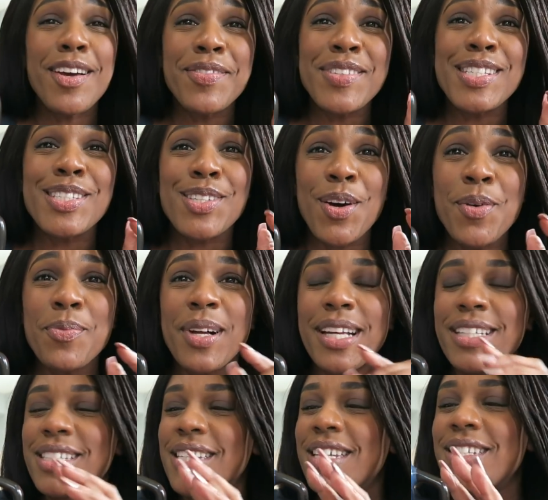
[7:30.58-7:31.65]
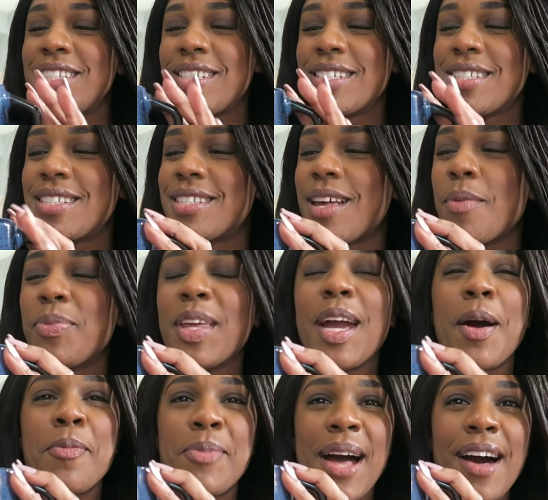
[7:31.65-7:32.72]
love it so much. It's just
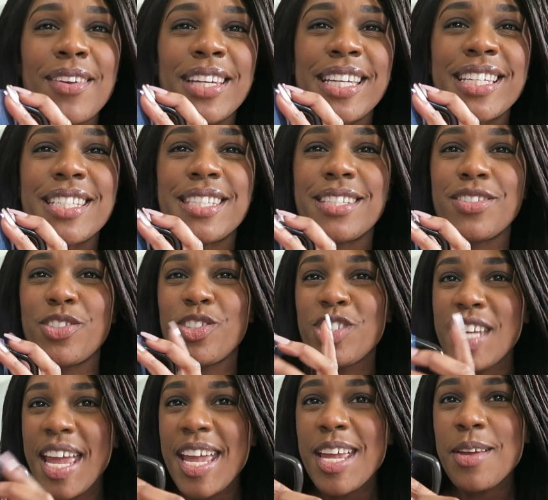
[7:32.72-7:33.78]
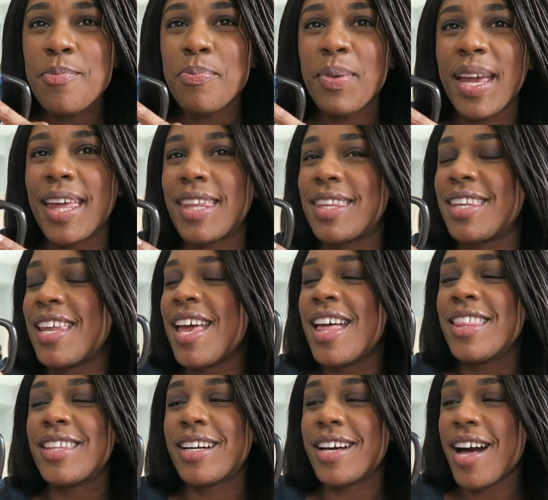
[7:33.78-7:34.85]
something about it. It's the shape and
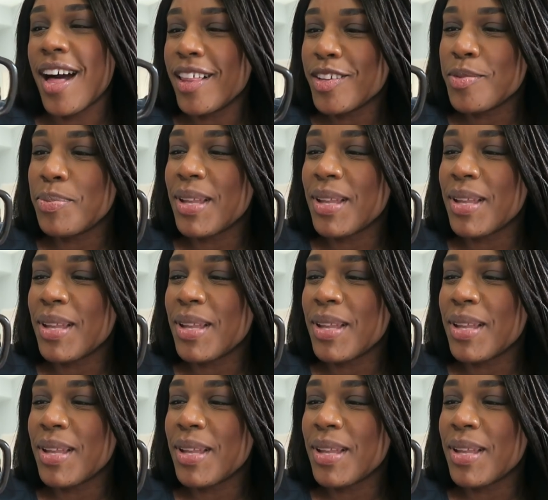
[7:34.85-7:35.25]
the color